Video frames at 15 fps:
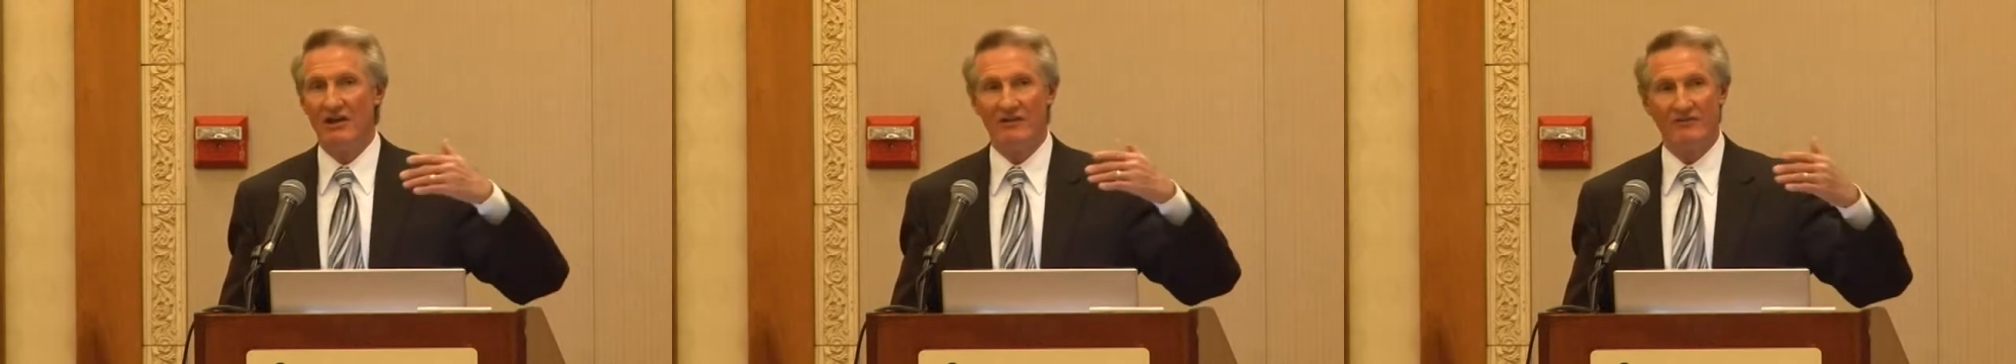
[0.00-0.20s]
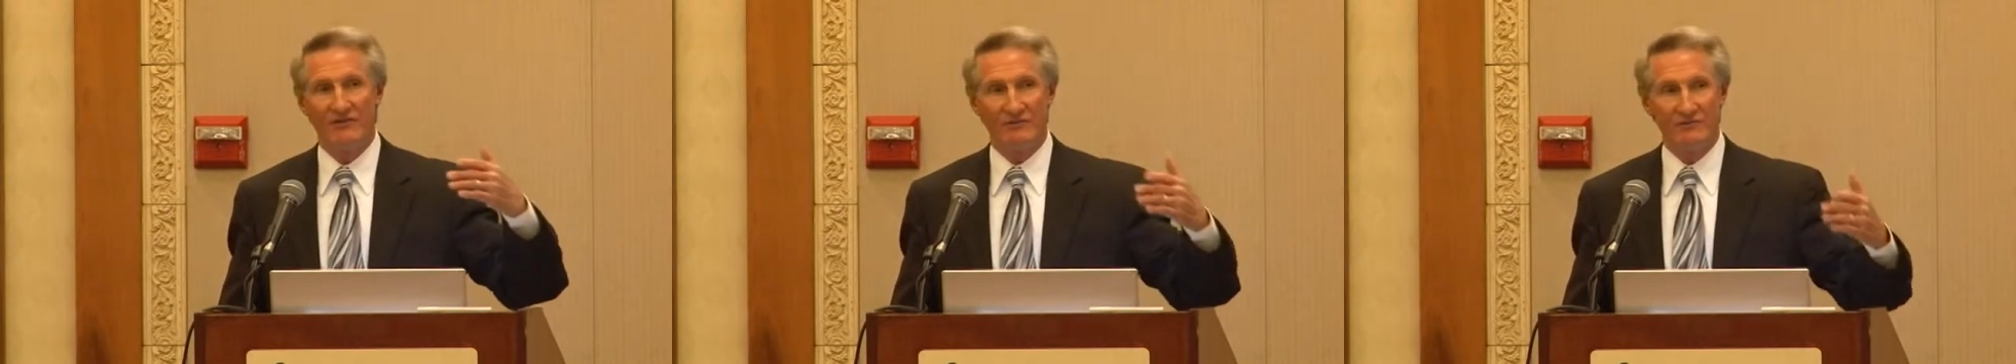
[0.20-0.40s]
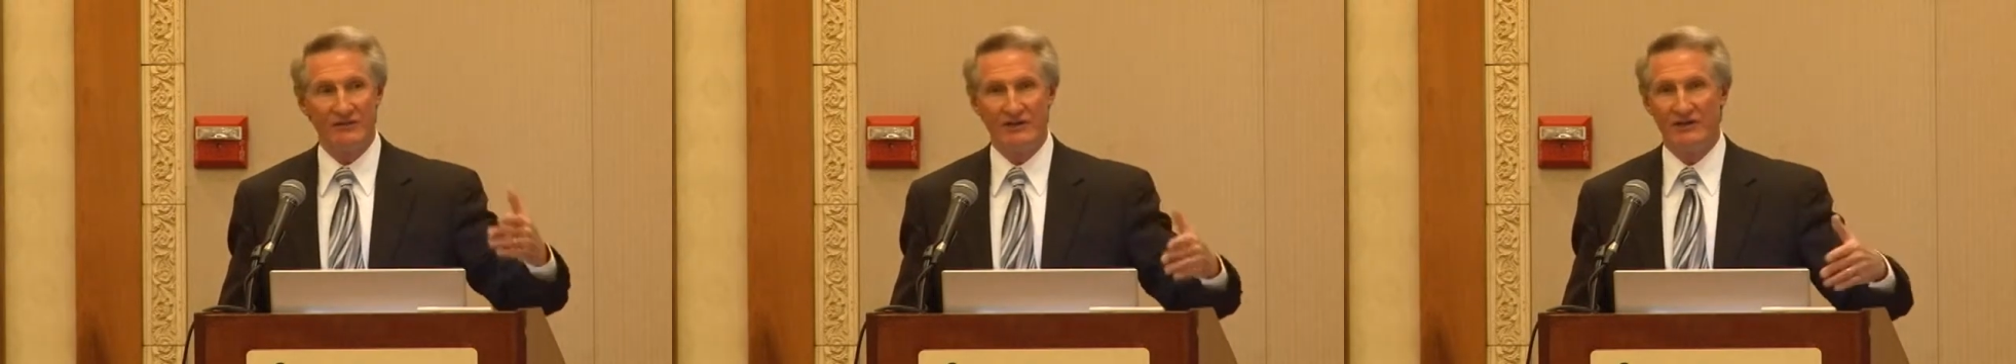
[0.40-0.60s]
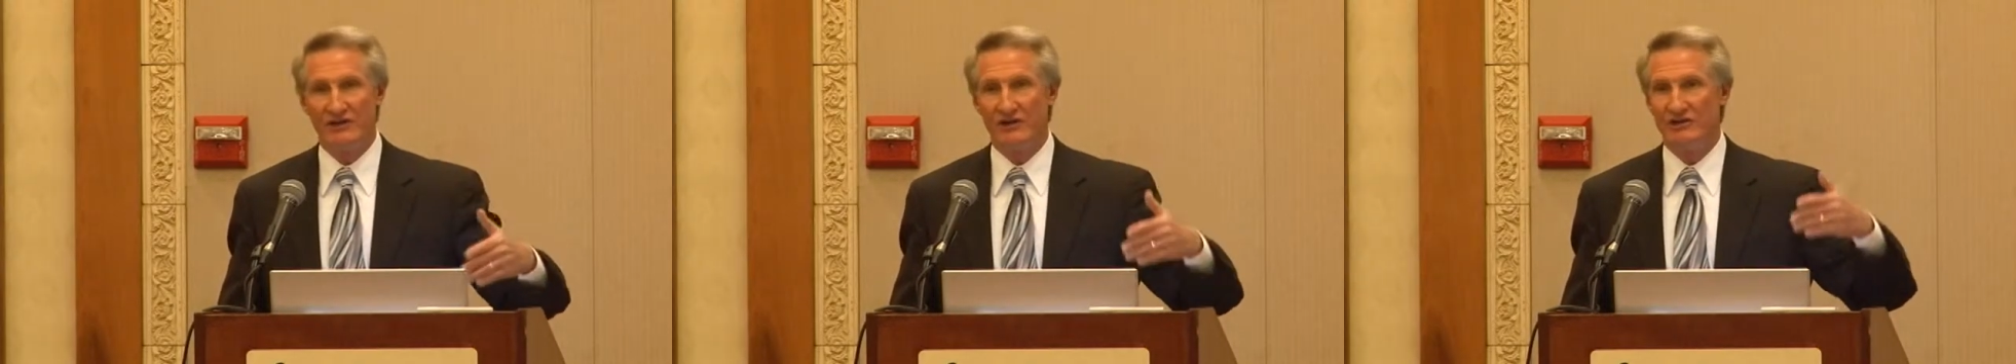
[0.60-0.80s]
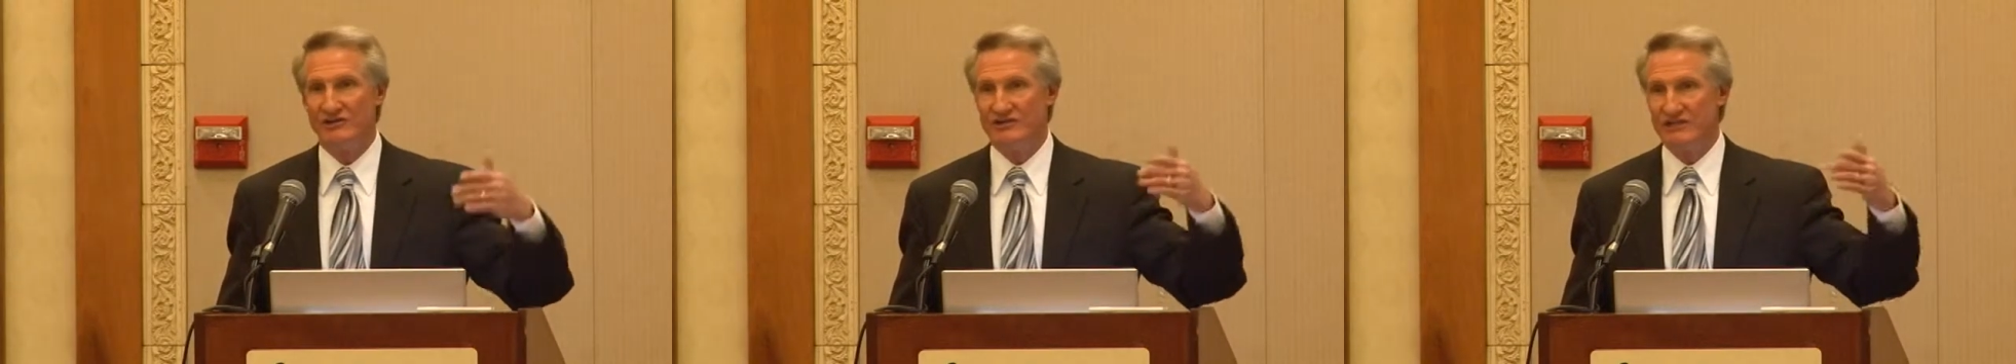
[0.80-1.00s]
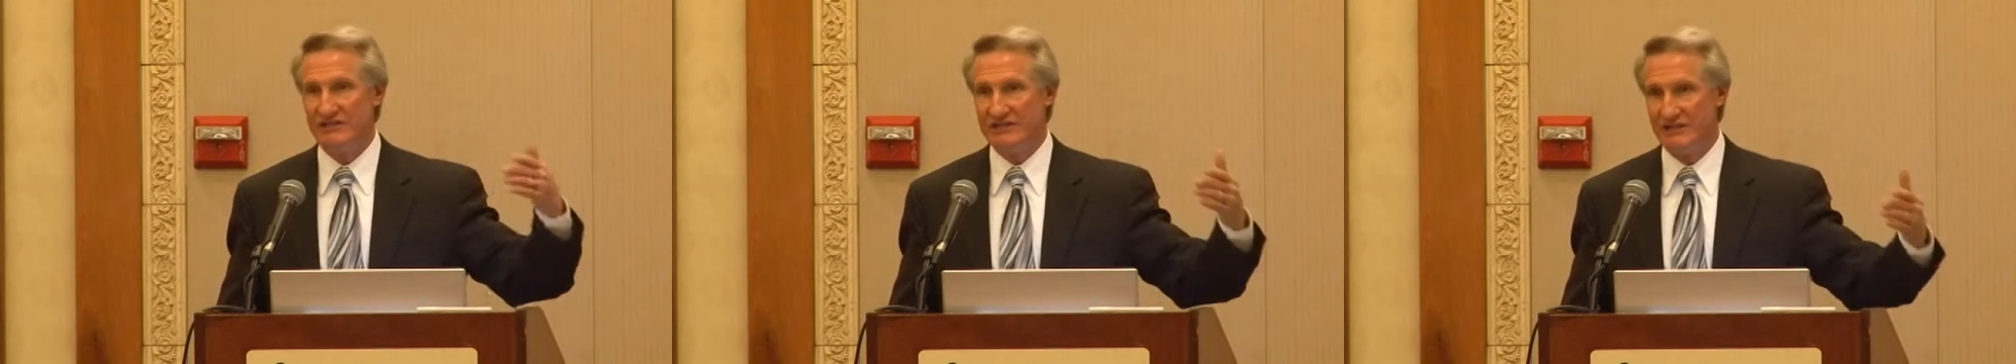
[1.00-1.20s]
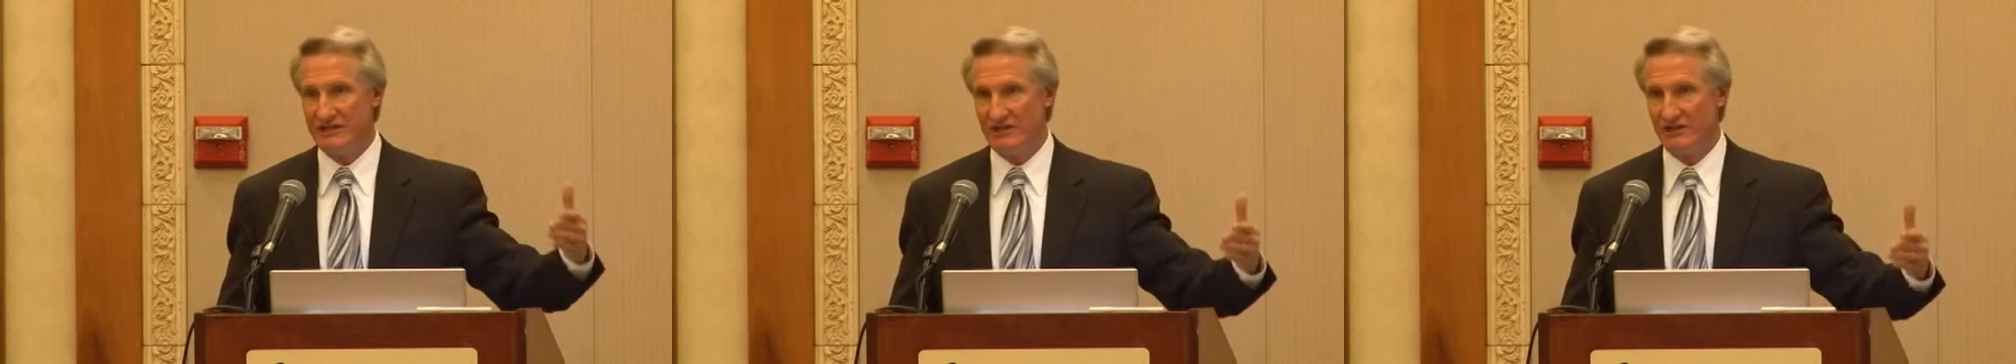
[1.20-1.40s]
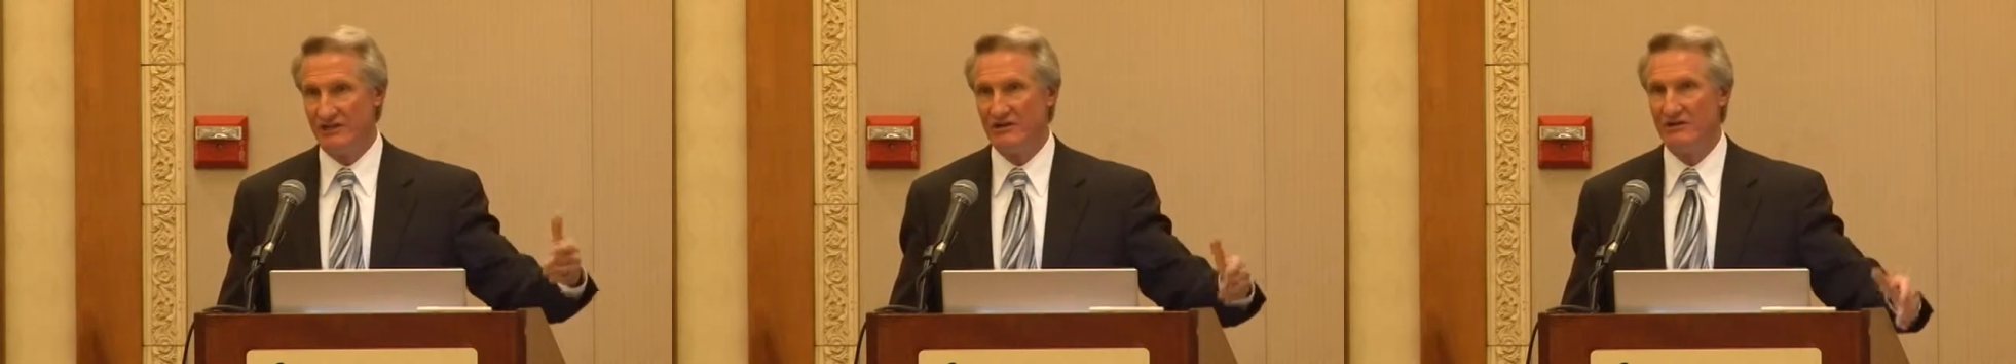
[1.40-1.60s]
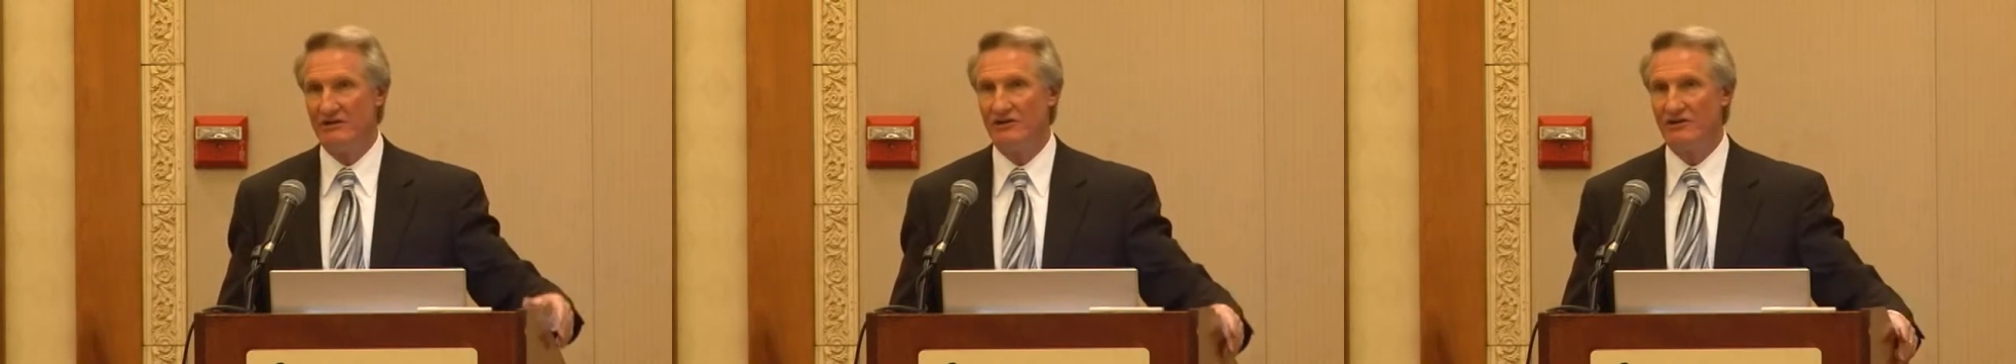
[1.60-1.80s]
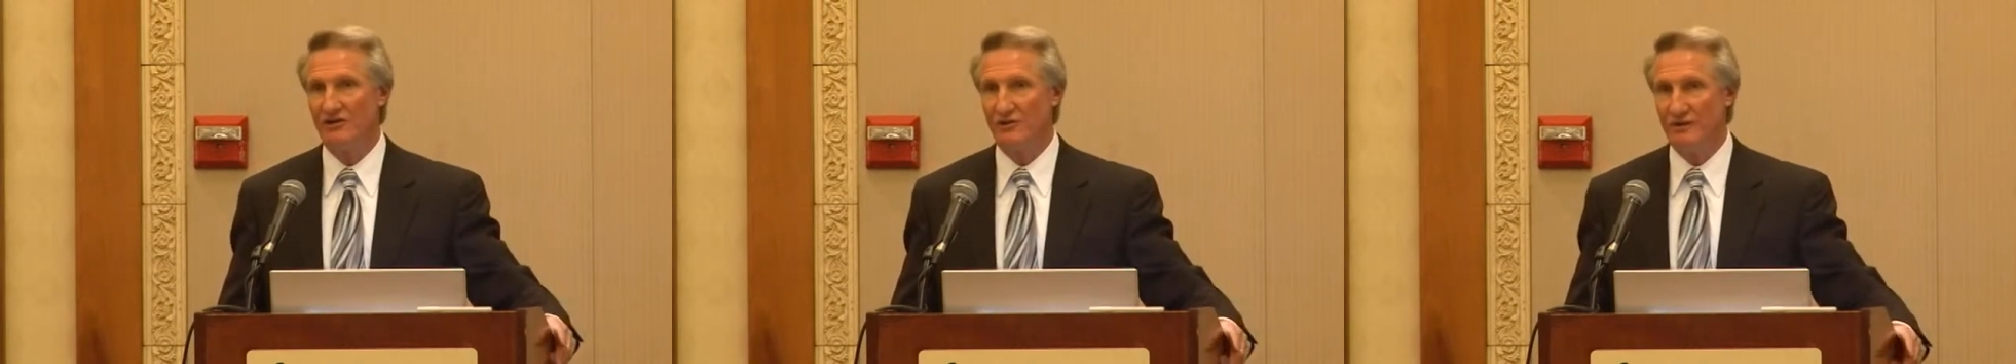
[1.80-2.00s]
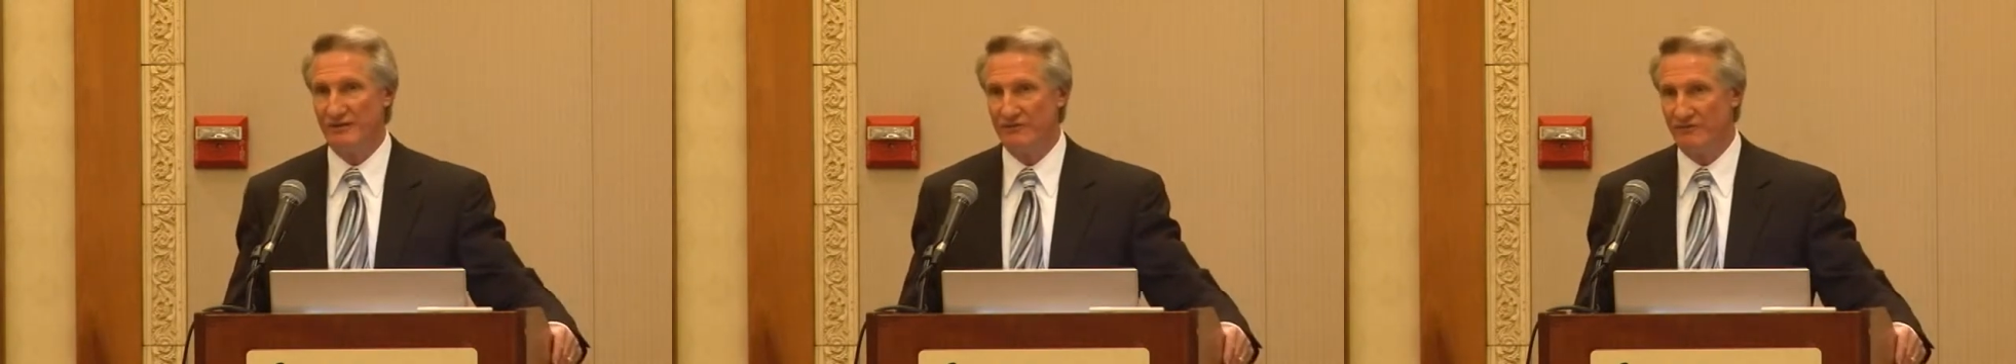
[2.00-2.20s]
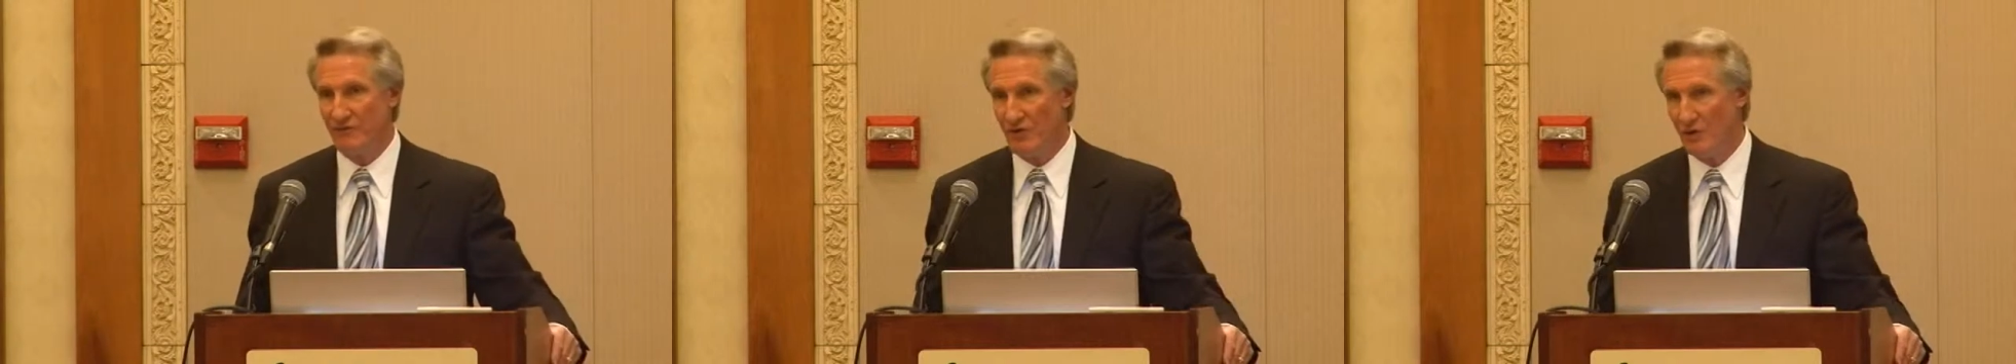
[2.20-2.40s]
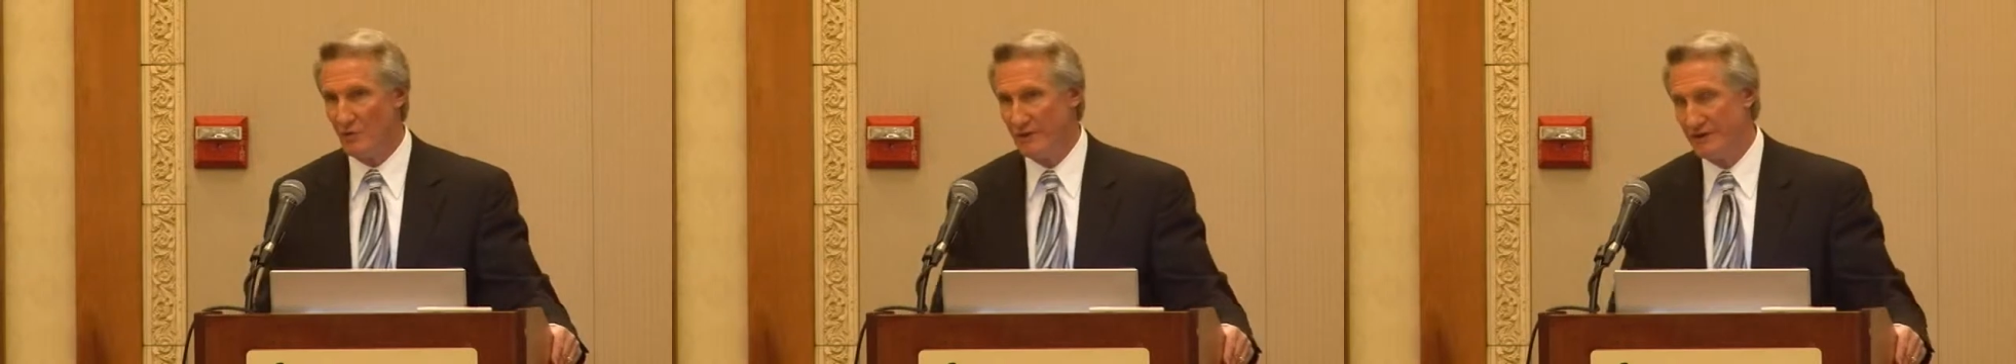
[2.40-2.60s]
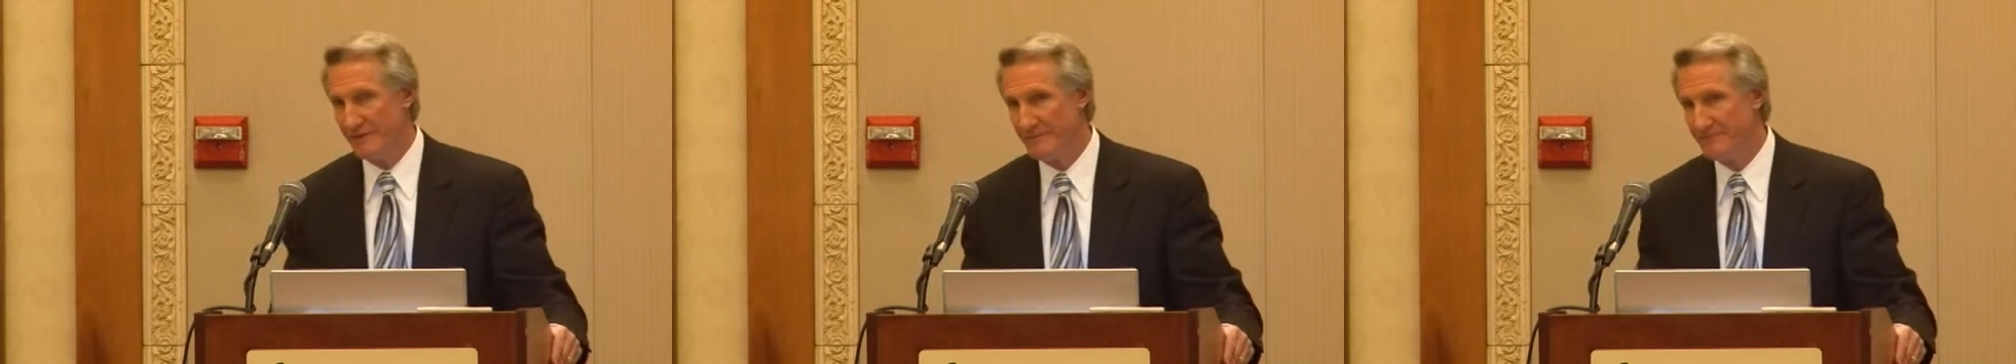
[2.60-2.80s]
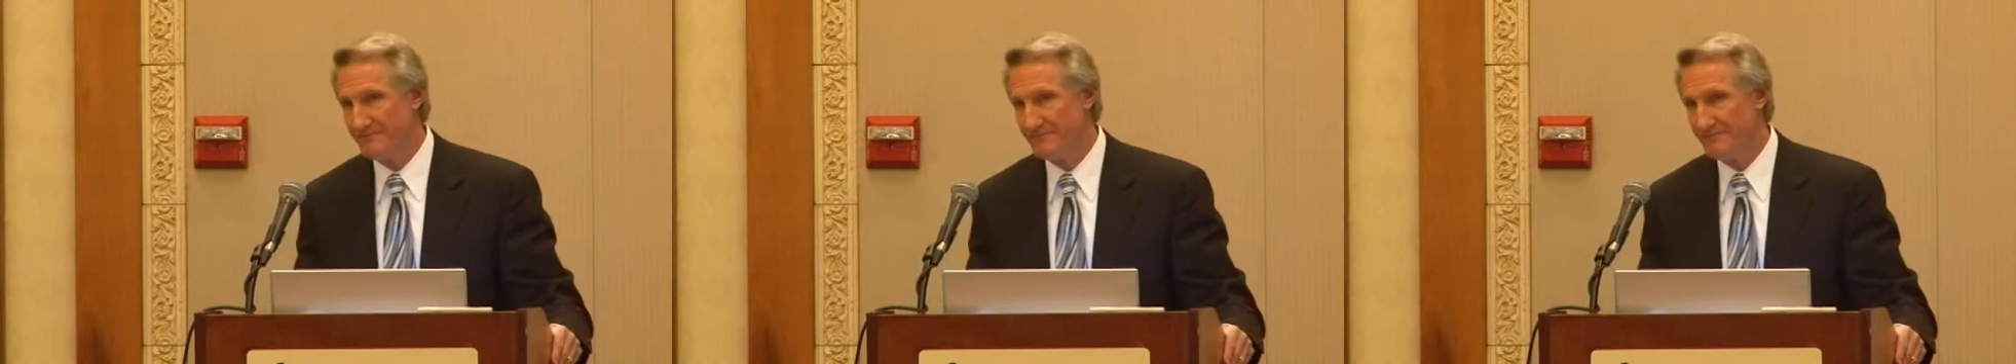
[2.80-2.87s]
from year to year going forward.